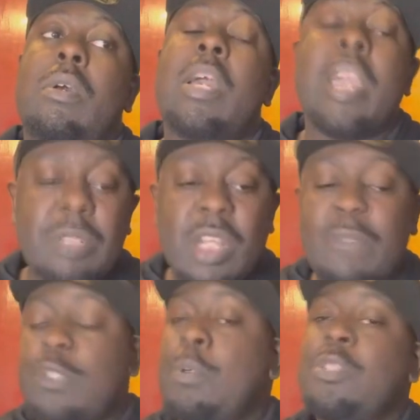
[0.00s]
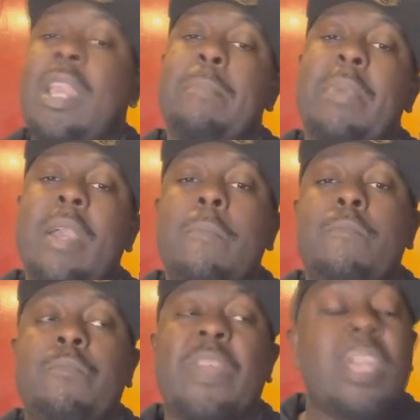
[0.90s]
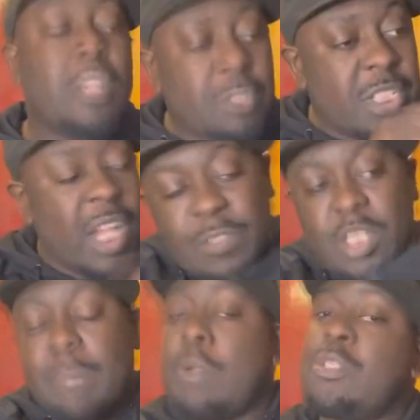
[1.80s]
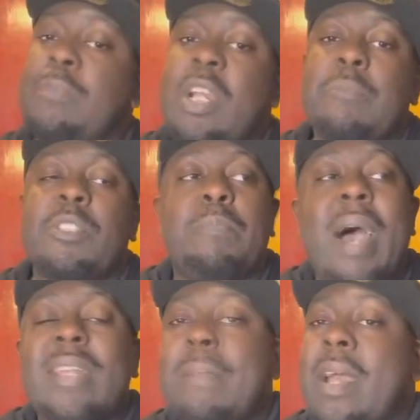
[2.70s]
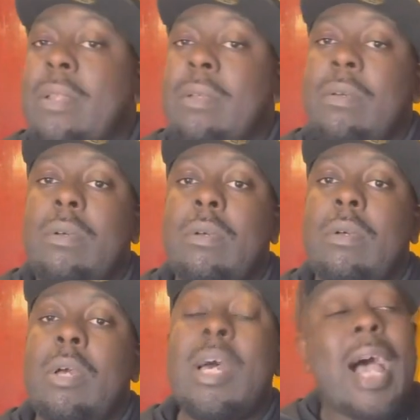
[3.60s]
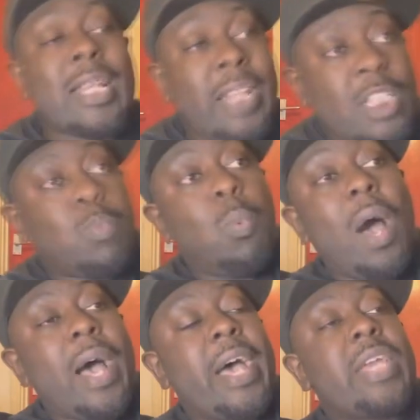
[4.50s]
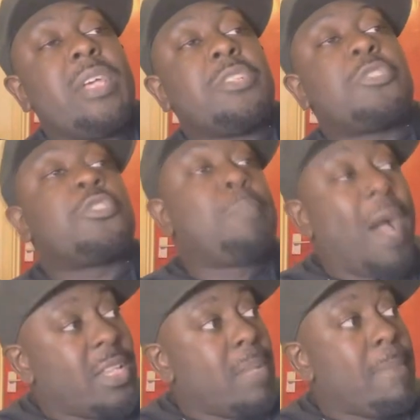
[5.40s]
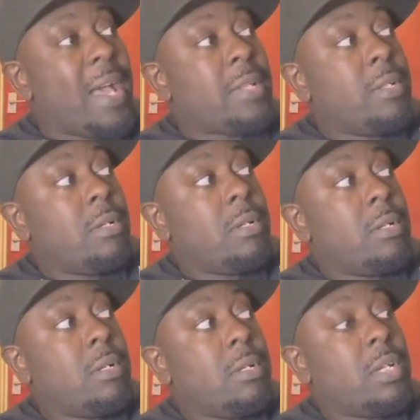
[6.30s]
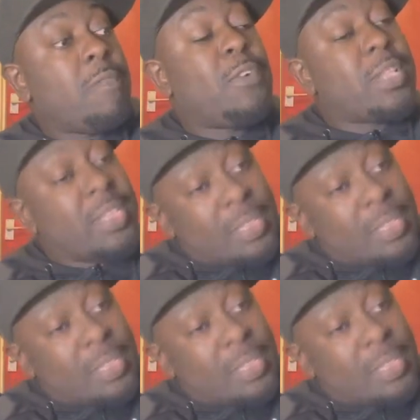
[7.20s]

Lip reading: He was never supposed to get bit. He was never supposed to become Spider-Man. And that's why Spider-Man, for